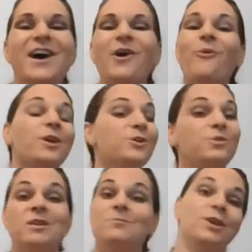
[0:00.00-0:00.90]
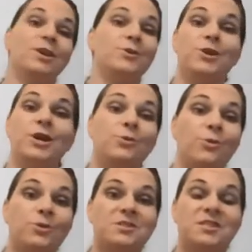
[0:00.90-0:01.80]
Or you can
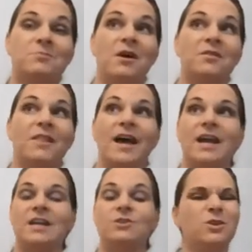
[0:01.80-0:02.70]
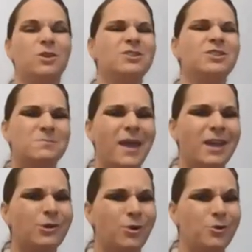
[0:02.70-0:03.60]
order some online, or you can just make
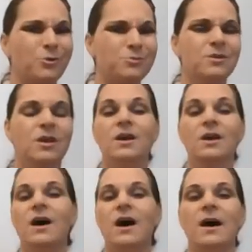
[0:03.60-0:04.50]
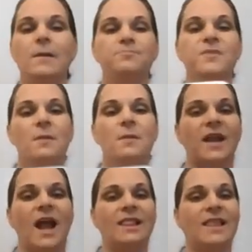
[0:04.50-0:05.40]
your own. But
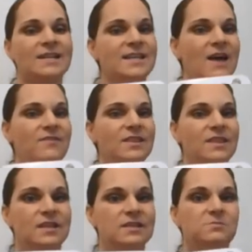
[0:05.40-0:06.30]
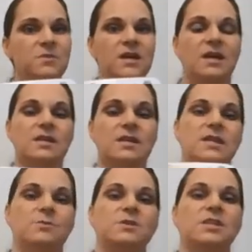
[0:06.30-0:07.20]
I liked having these because
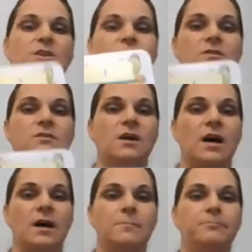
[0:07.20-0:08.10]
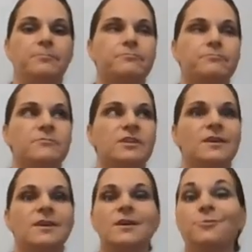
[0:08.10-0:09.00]
it was a good
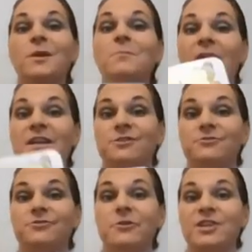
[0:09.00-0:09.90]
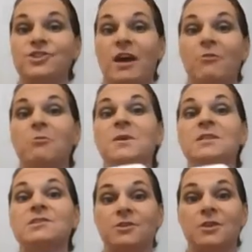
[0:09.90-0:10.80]
reminder for my child when he
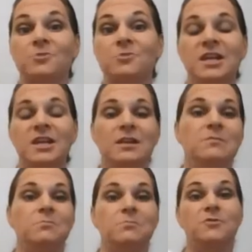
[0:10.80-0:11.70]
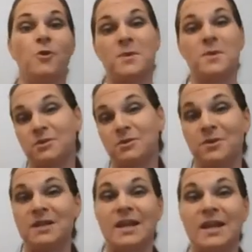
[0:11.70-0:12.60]
started reading, before we started
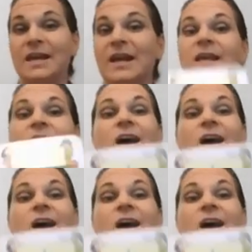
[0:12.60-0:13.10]
reading at night.